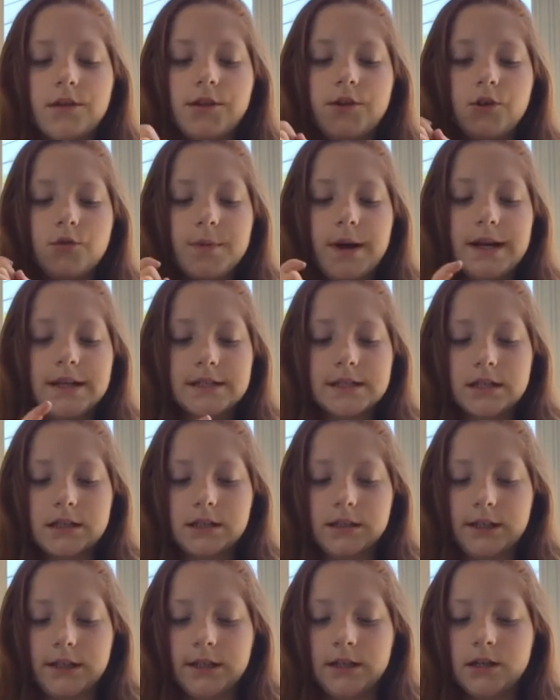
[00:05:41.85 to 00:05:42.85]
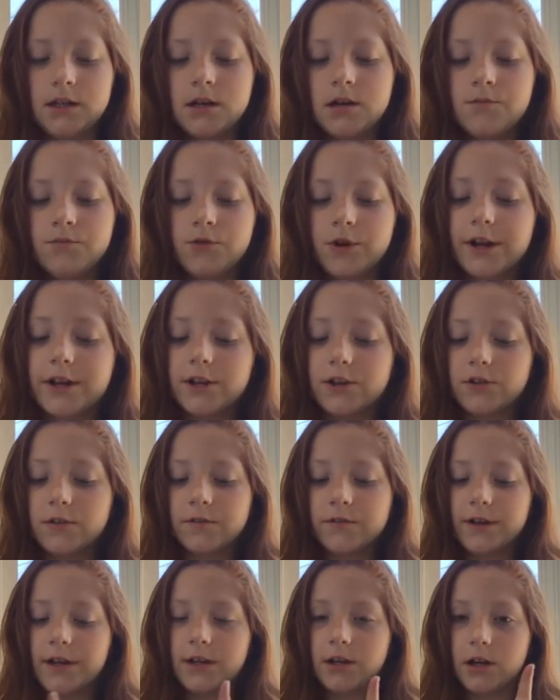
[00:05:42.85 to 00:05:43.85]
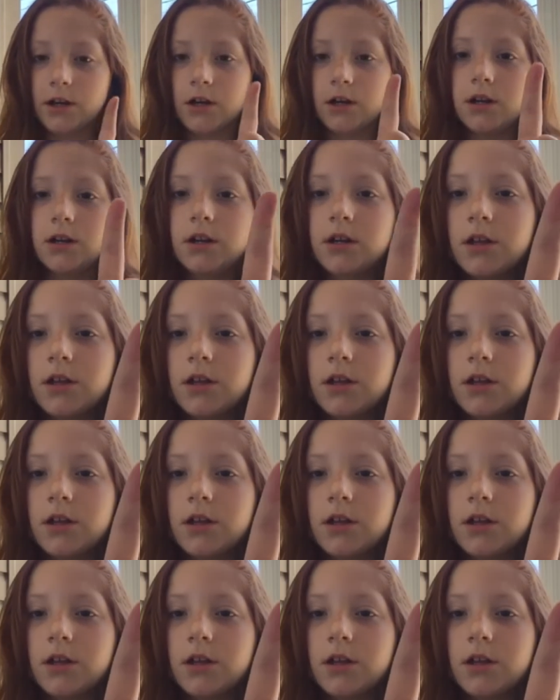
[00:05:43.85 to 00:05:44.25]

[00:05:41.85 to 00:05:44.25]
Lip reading: you basically prick your finger,